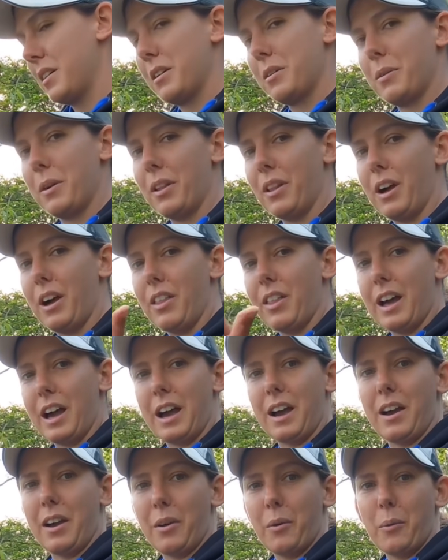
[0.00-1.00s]
Went like
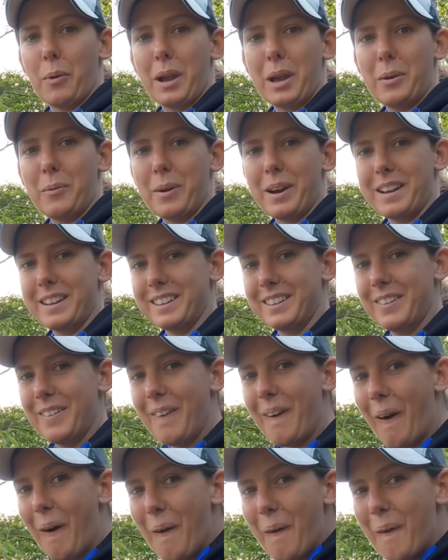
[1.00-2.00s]
that, away it went.
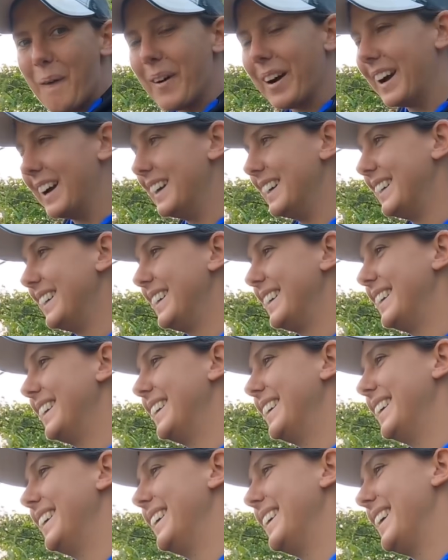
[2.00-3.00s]
Woo!
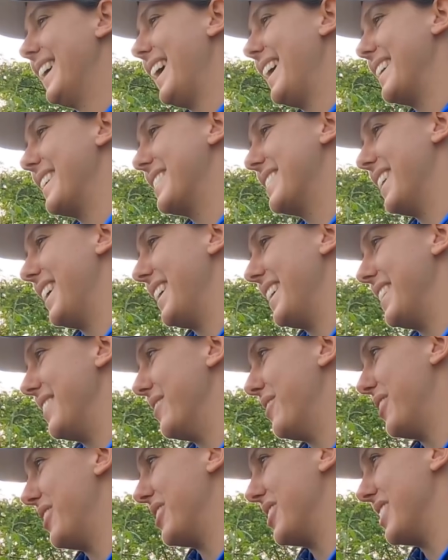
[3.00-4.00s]

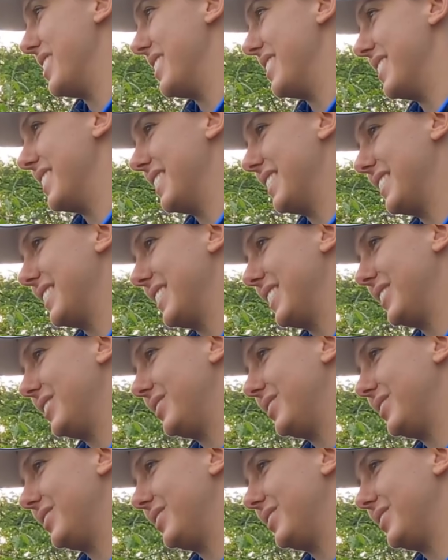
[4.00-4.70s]
Exciting fishing is this.